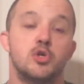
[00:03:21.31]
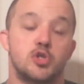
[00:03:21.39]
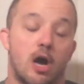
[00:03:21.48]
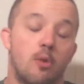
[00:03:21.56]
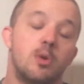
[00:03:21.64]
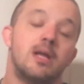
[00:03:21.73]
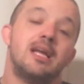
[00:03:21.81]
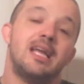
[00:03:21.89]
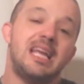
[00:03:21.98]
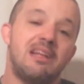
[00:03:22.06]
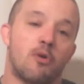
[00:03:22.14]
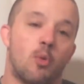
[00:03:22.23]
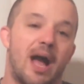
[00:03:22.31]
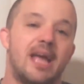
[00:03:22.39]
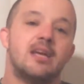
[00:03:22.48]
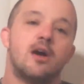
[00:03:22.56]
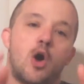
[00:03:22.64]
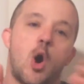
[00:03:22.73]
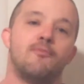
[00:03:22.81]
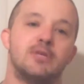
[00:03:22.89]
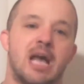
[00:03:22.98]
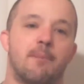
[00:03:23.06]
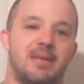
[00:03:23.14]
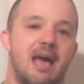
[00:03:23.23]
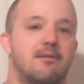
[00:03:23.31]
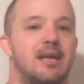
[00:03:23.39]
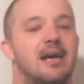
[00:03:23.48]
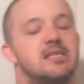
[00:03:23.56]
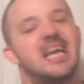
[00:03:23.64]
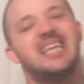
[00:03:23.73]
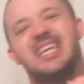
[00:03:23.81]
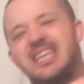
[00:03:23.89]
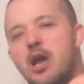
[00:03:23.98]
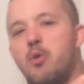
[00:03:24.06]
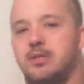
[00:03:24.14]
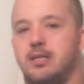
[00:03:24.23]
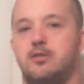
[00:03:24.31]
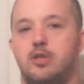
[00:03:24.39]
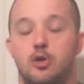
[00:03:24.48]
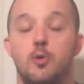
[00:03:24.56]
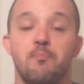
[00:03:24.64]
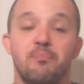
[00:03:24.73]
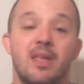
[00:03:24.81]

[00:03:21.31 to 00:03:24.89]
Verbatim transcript: So either way, hope this helped you out, guys. You know what to do.